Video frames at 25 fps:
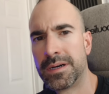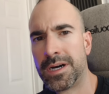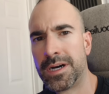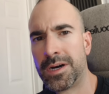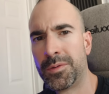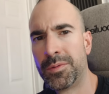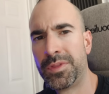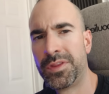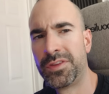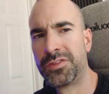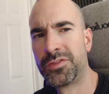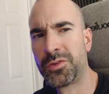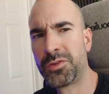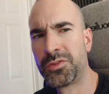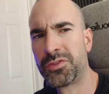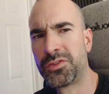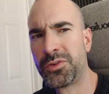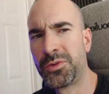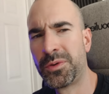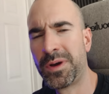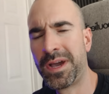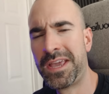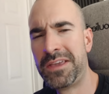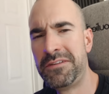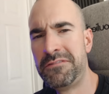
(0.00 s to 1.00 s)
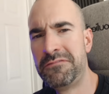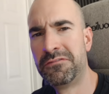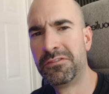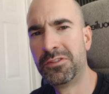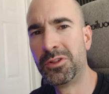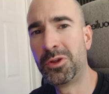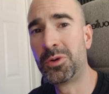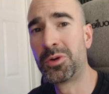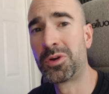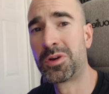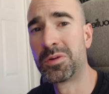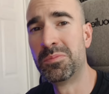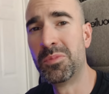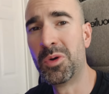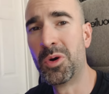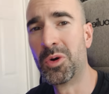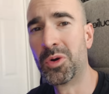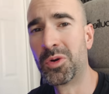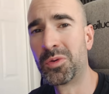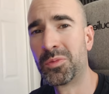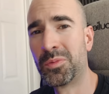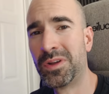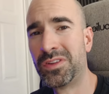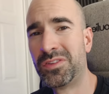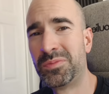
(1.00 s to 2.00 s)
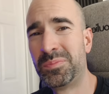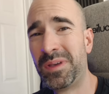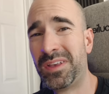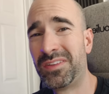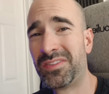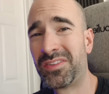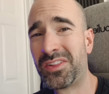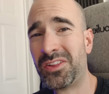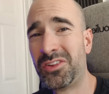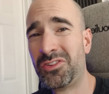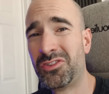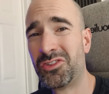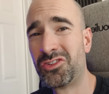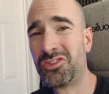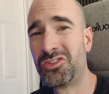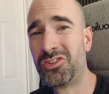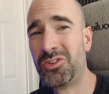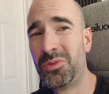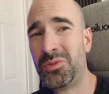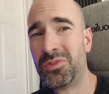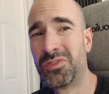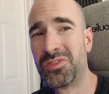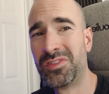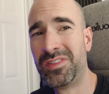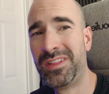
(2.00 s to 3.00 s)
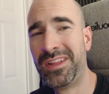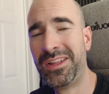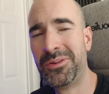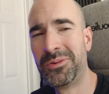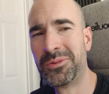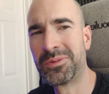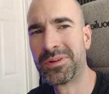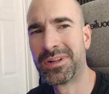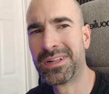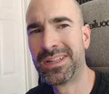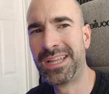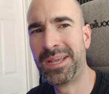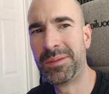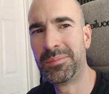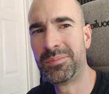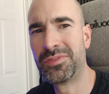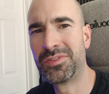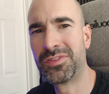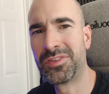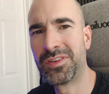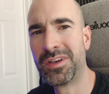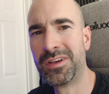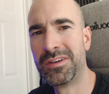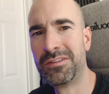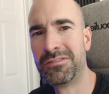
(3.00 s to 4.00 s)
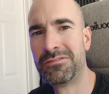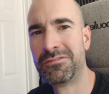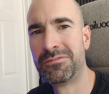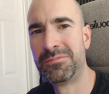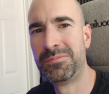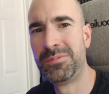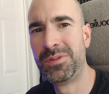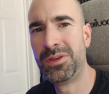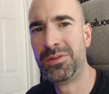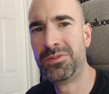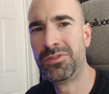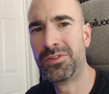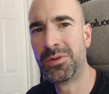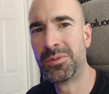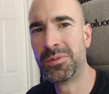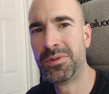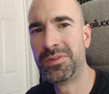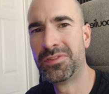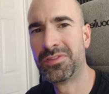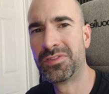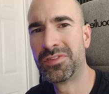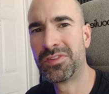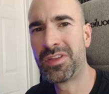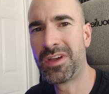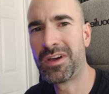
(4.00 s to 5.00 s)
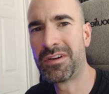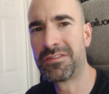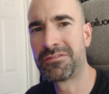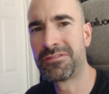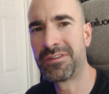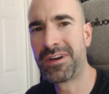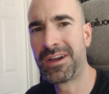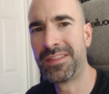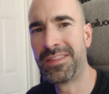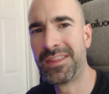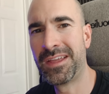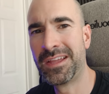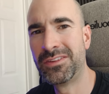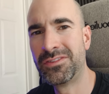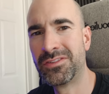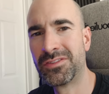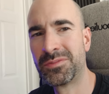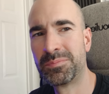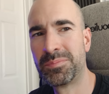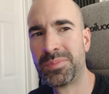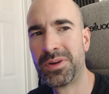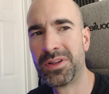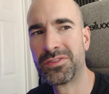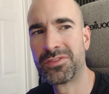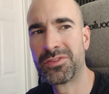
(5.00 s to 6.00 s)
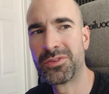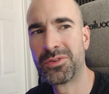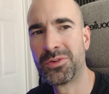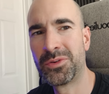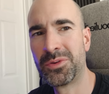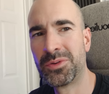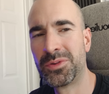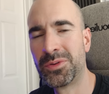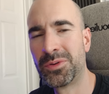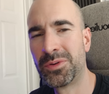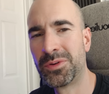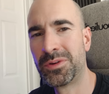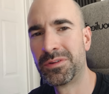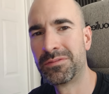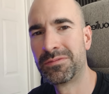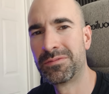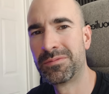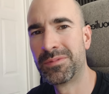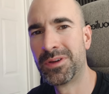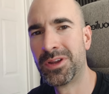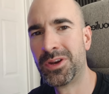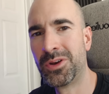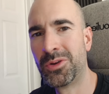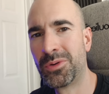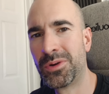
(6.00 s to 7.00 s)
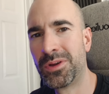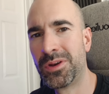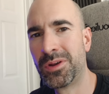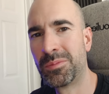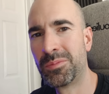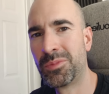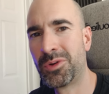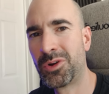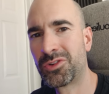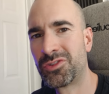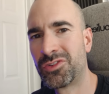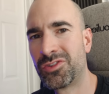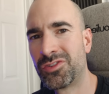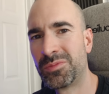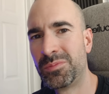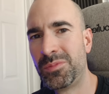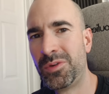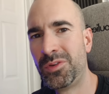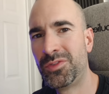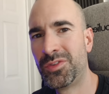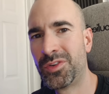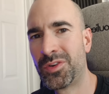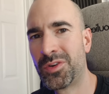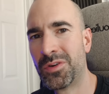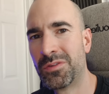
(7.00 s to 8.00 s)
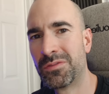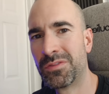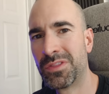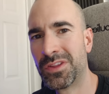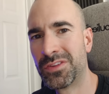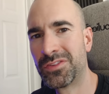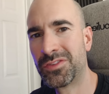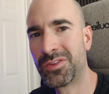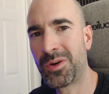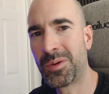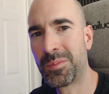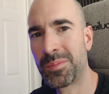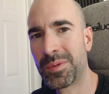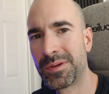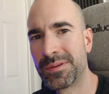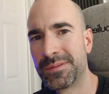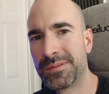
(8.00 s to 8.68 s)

Oh, and there's also a vlog mode, which basically just shoots little clips of you doing stuff and then just puts a whole load of annoying, obnoxious music over the top.